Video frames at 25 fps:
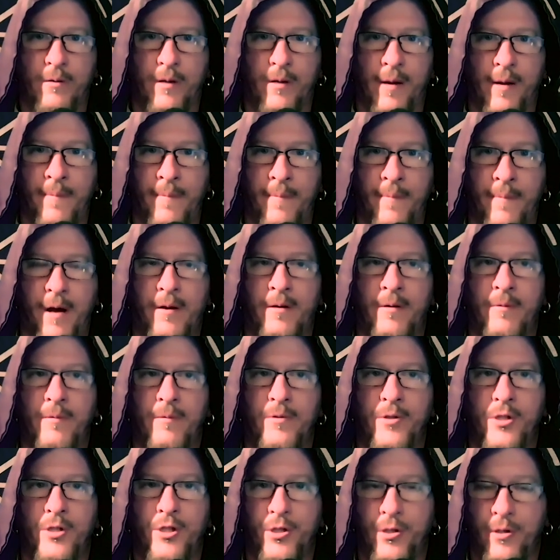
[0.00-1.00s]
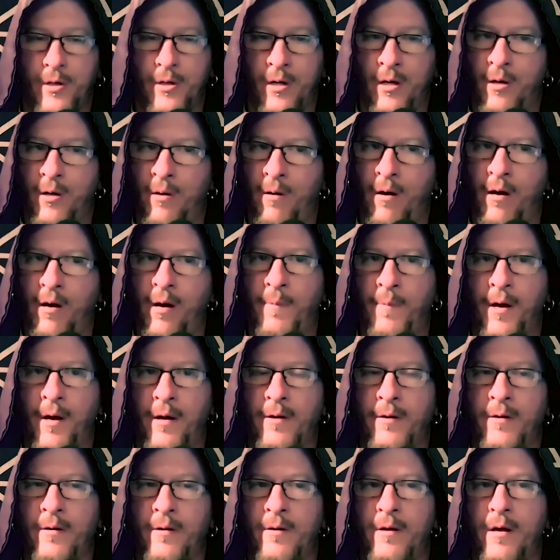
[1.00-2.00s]
I'm not going to sugarcoat it. I'm not going
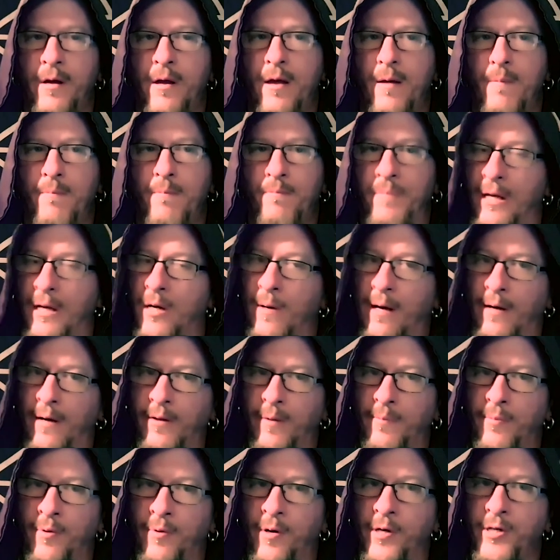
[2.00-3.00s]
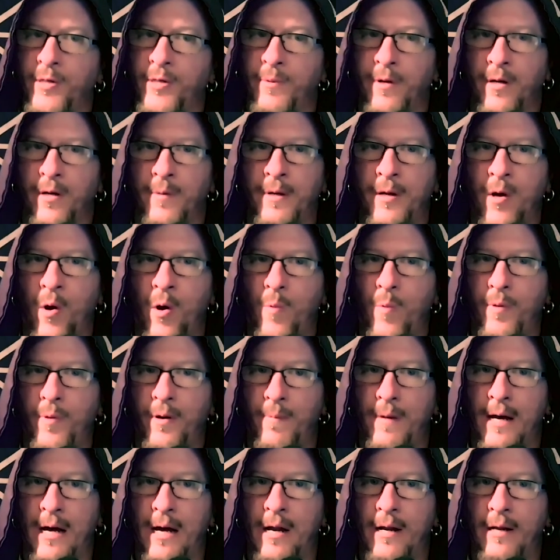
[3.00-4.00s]
to beat around the bush. I'm going to be open
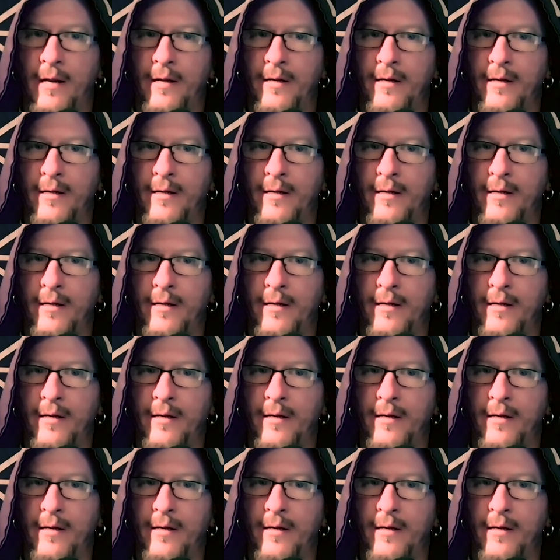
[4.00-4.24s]
about it.